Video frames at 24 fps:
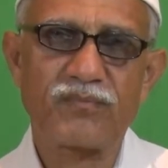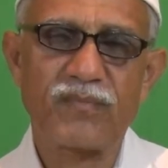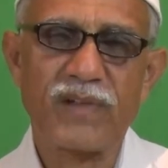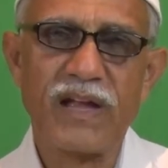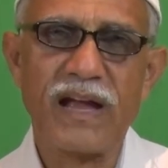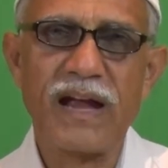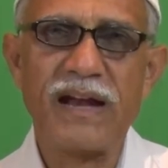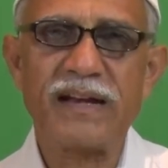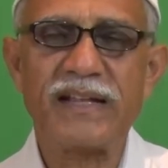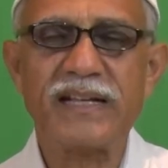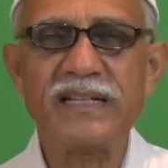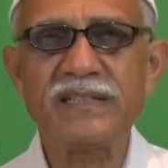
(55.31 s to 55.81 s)

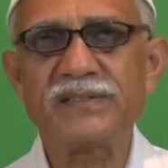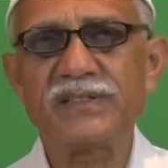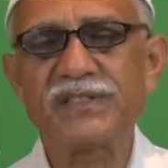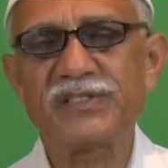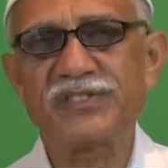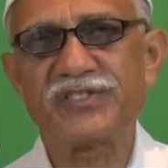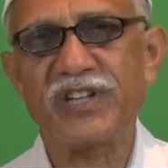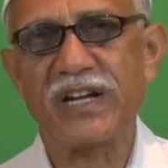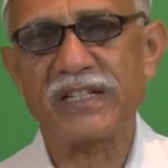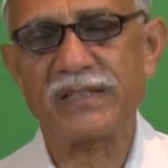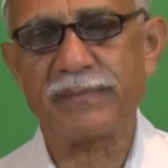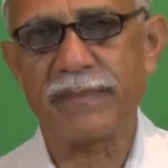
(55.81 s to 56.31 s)
And in this
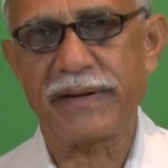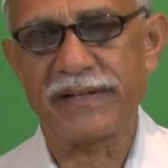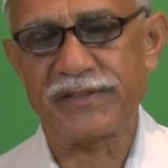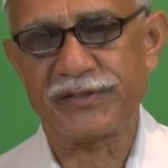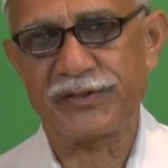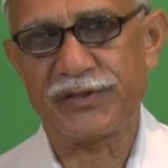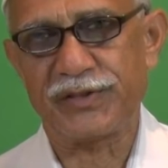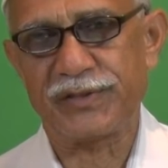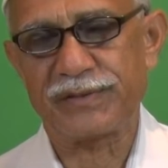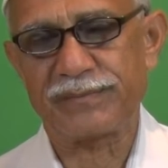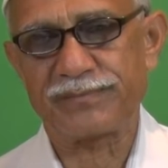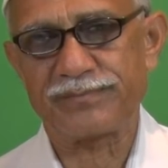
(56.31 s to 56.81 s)

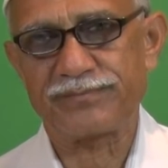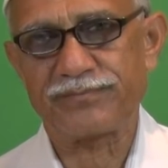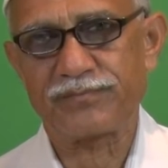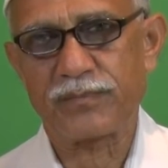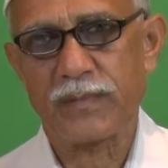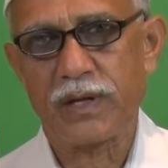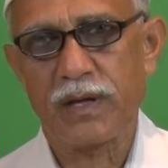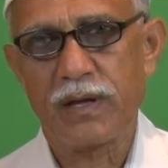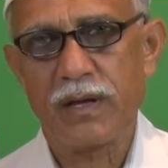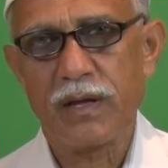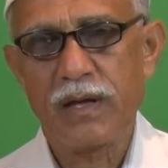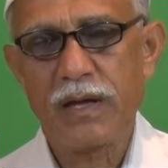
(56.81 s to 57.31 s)
judgment,
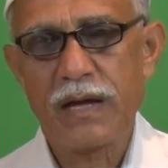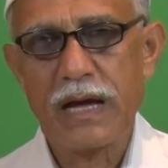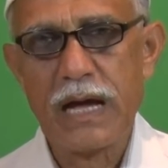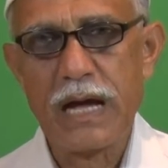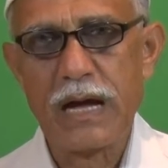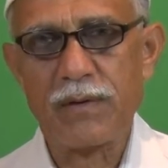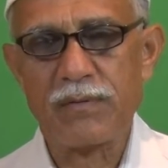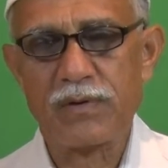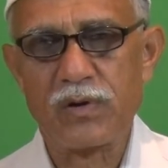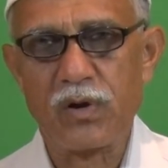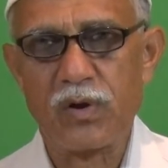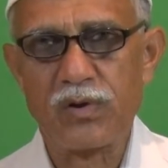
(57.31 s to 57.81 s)

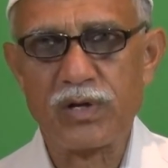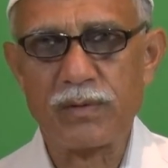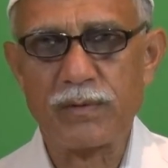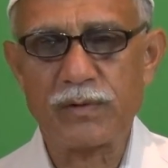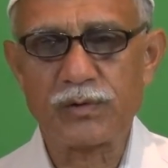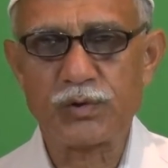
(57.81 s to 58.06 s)
our Honorable